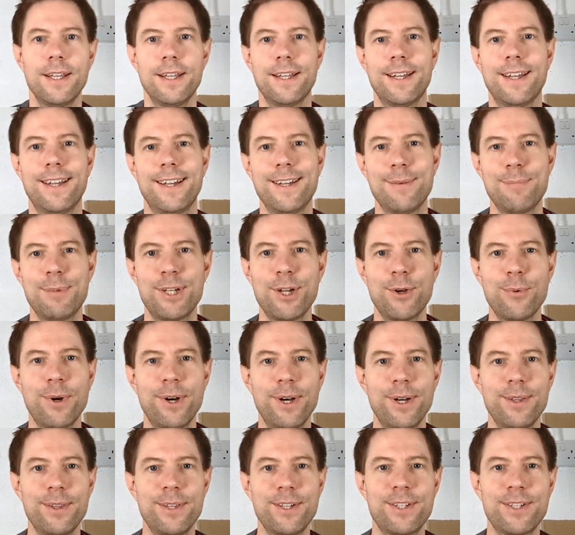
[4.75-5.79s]
But don't
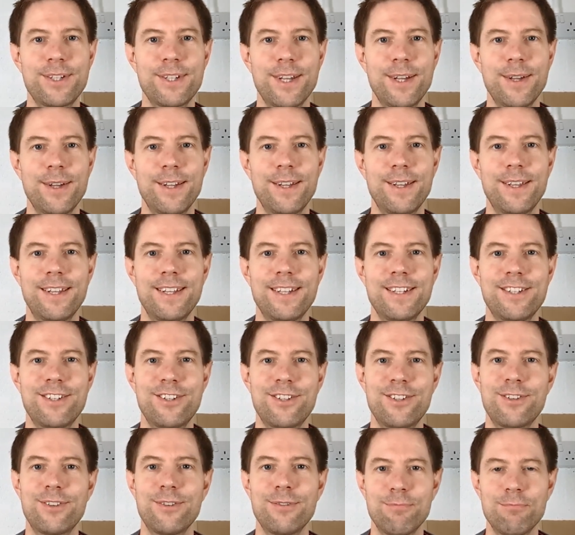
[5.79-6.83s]
worry, this
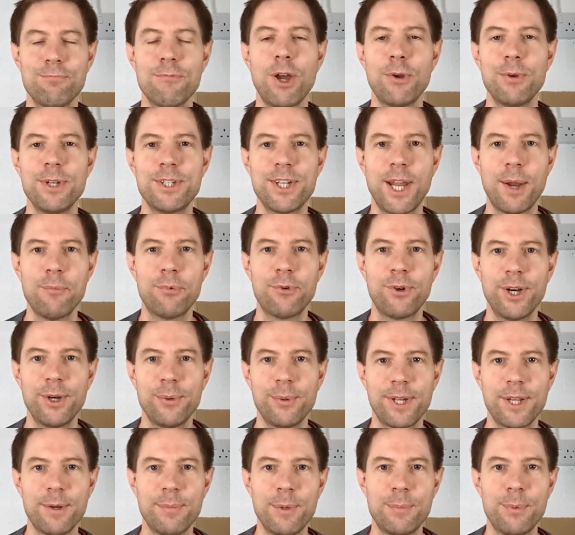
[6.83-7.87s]
is only temporary.
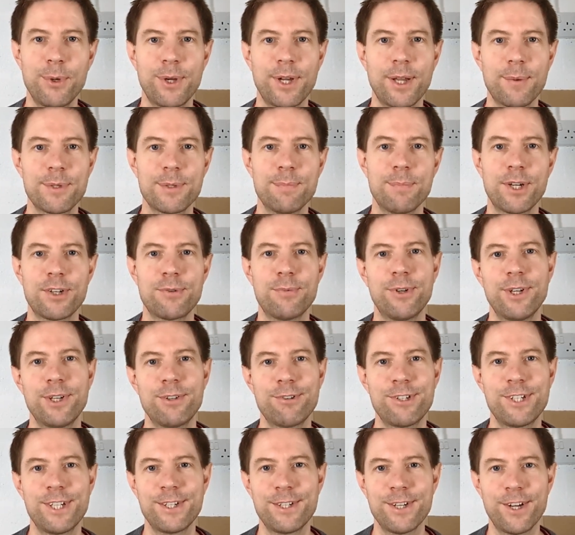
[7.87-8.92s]
We're going to be putting up some much more
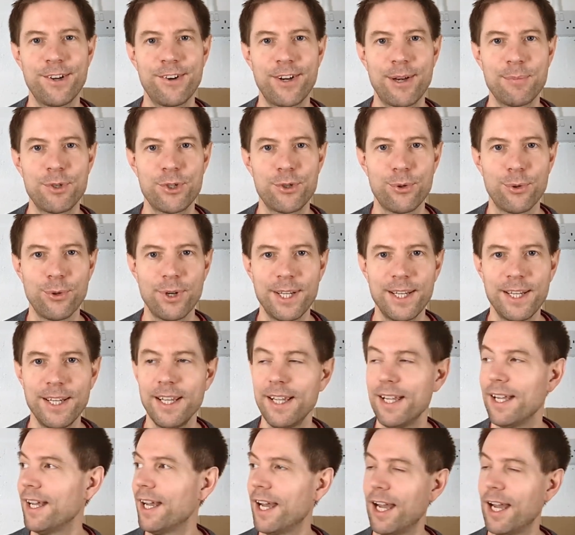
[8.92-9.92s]
interesting diagrams shortly.